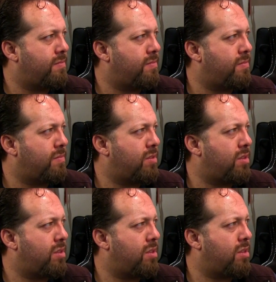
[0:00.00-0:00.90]

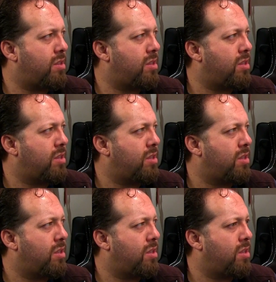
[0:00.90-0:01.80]

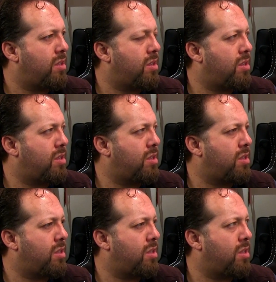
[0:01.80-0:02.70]

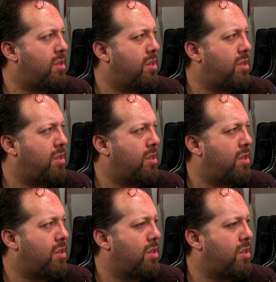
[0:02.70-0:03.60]

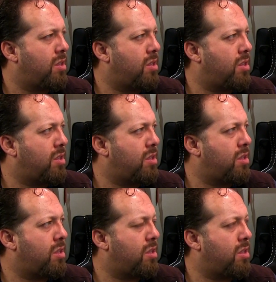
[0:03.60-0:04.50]
No words are spoken by the person on screen.